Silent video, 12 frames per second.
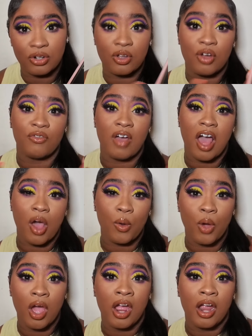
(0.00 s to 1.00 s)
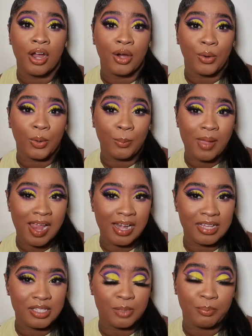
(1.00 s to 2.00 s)
of how her
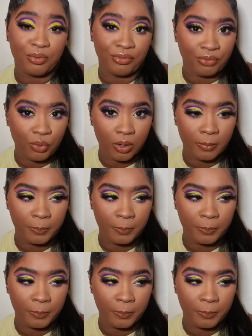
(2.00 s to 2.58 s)
palettes perform.